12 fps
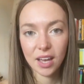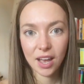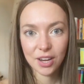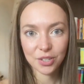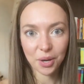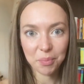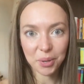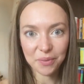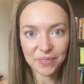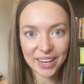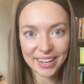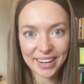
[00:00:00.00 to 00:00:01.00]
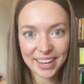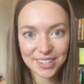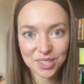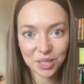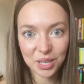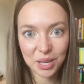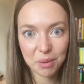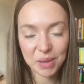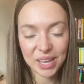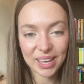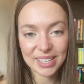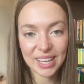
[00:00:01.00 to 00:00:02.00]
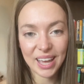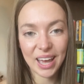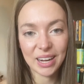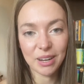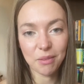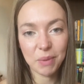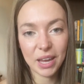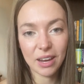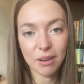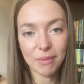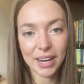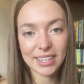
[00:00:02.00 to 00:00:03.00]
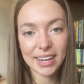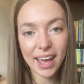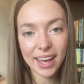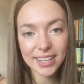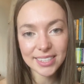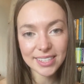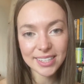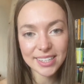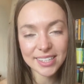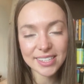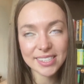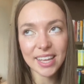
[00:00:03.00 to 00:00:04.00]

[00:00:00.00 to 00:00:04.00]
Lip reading: trouble financially because I hadn't paid my taxes.